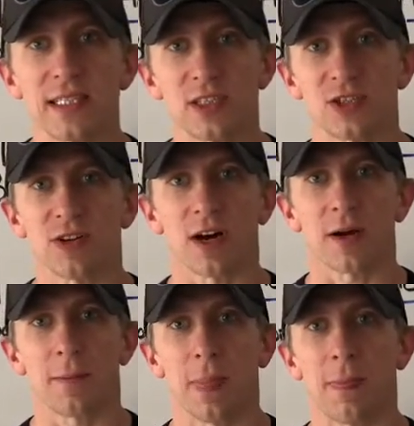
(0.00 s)
struck,
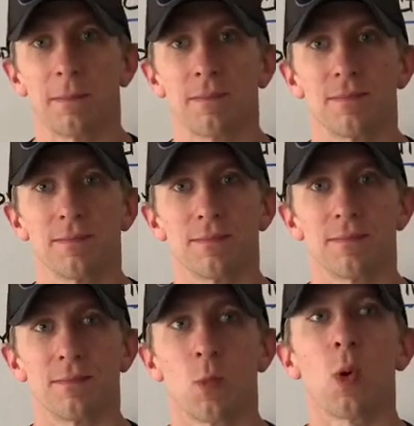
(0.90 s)

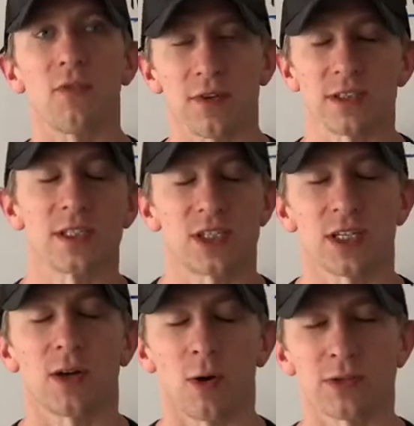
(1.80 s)
well, first it
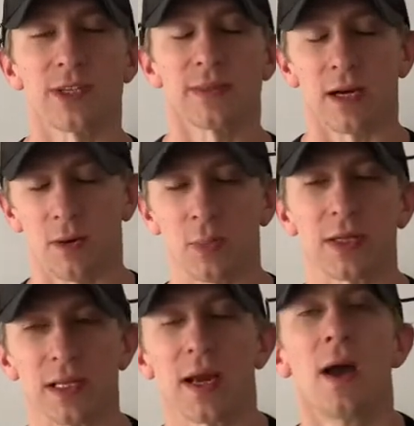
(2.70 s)
shut the whole gym down
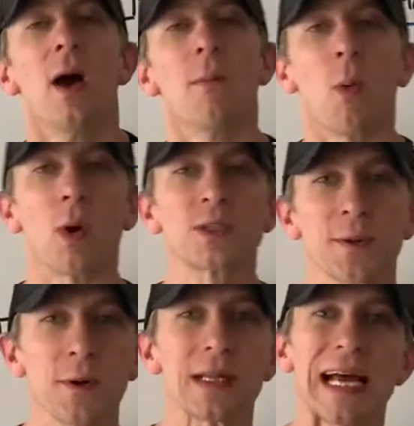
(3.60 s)
completely. But once we
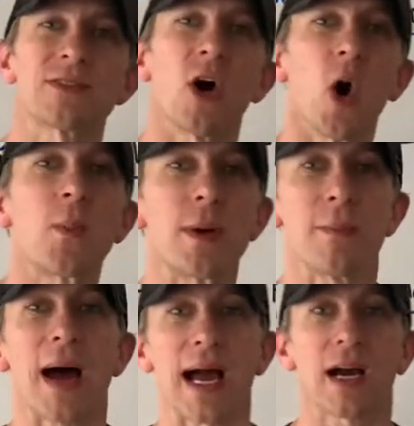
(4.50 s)
were allowed to open
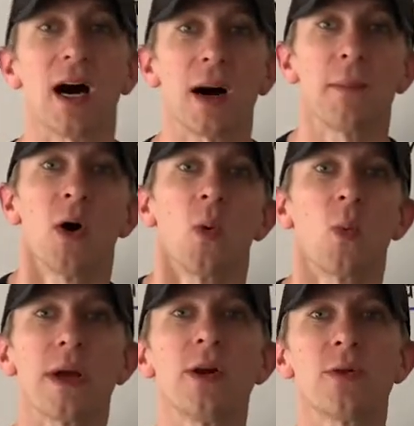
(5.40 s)
back up,
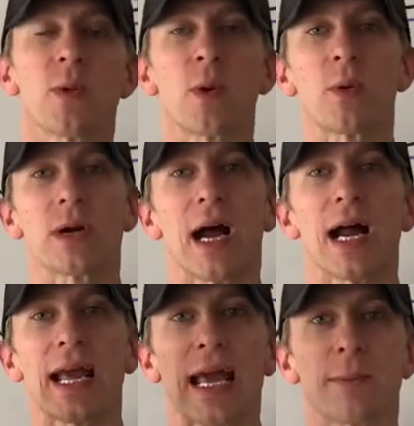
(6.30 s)
we knew that we were
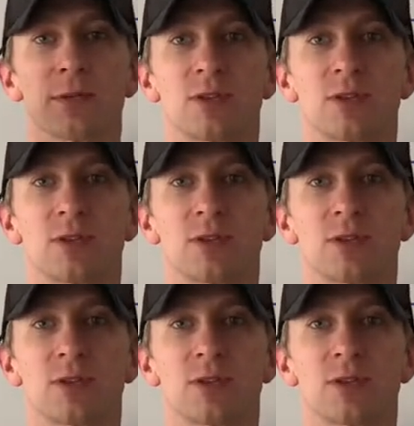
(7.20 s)
not able to